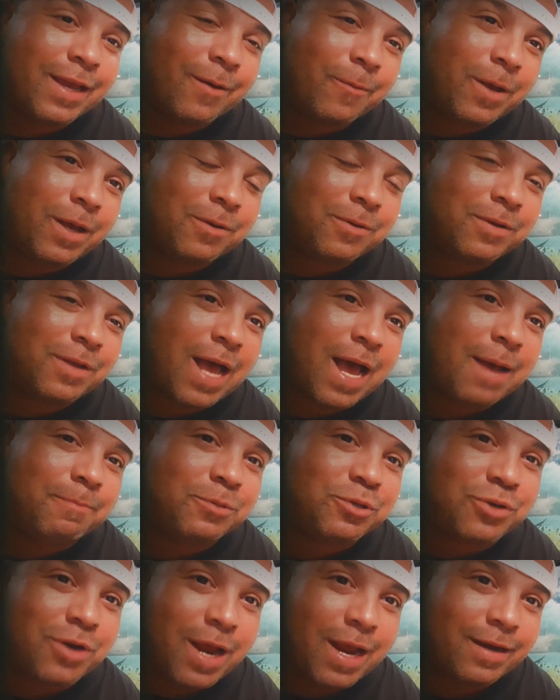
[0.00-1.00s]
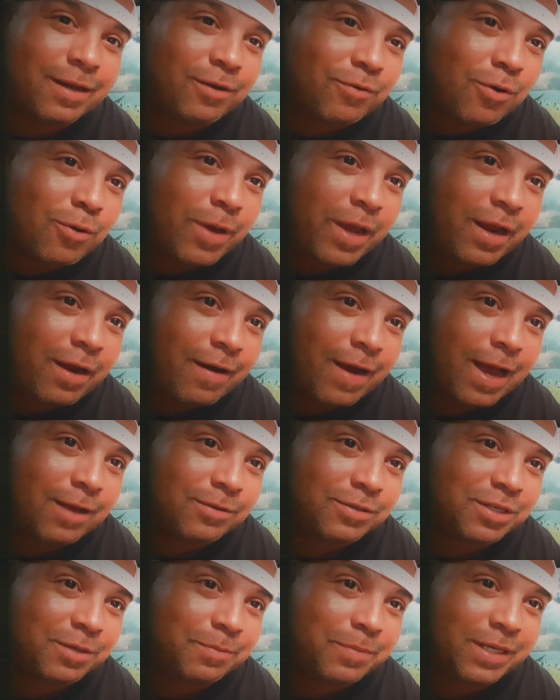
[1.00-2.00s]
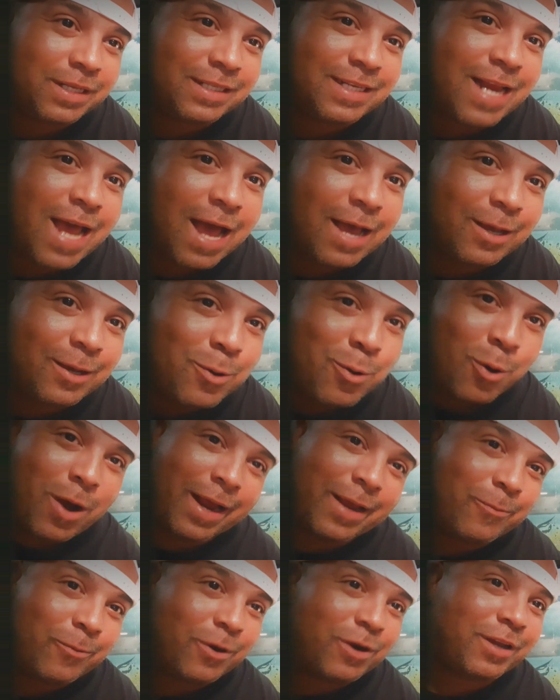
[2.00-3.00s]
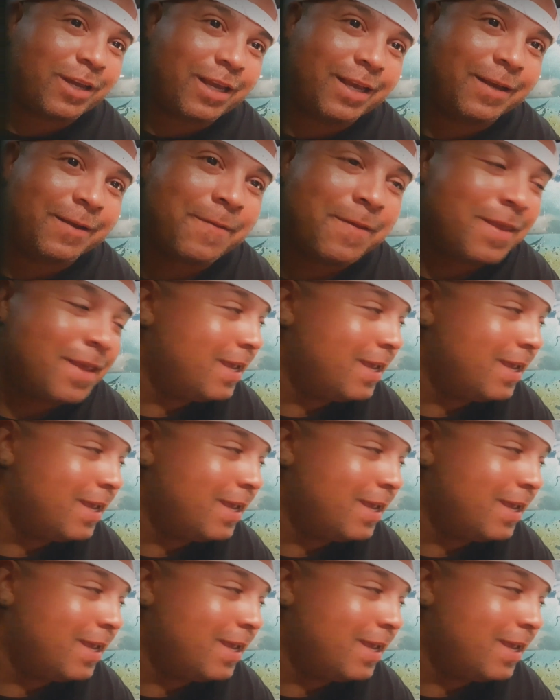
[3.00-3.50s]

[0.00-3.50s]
Well, I'm trying to grow hair algae, but it's not quite working.